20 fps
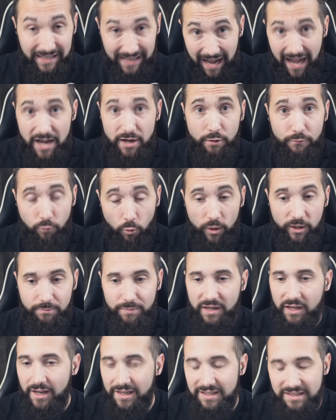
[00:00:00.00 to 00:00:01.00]
kind of worked
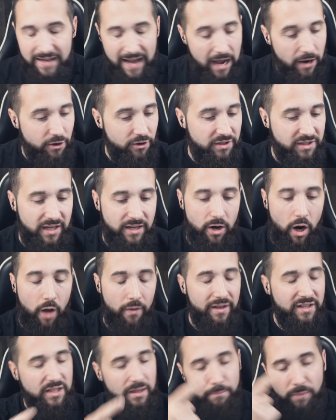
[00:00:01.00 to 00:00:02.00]
because now you're seeing all the
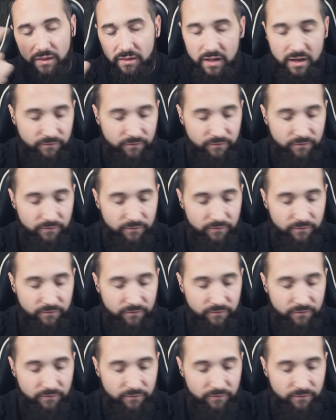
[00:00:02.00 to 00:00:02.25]
sympathy